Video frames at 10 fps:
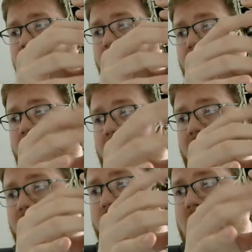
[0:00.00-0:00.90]
my right
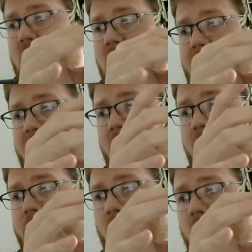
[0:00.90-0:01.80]
hand goes down
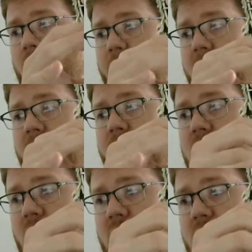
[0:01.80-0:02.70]
on 4, 5,
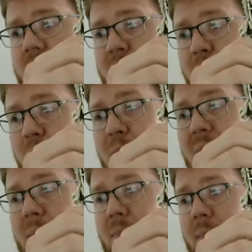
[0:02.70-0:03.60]
6, and
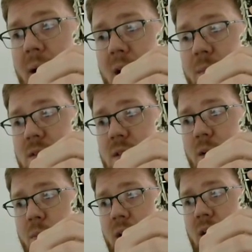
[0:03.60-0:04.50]
bip, bottom
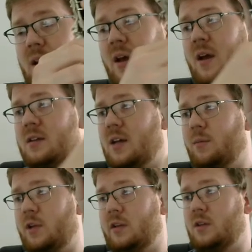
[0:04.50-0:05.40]
inside pinky.
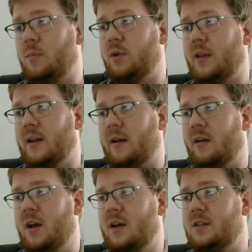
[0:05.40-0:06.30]
Simultaneously, I put that
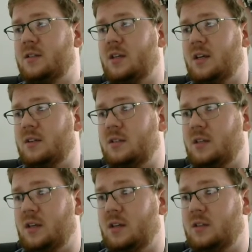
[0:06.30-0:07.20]
down. C,
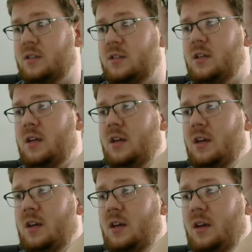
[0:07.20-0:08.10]
C,
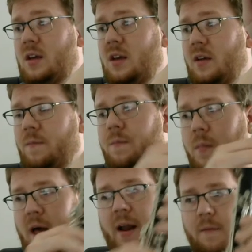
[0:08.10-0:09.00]
C.
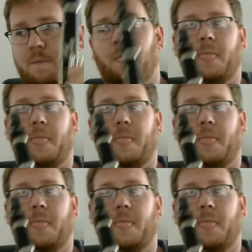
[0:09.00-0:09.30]
Got it?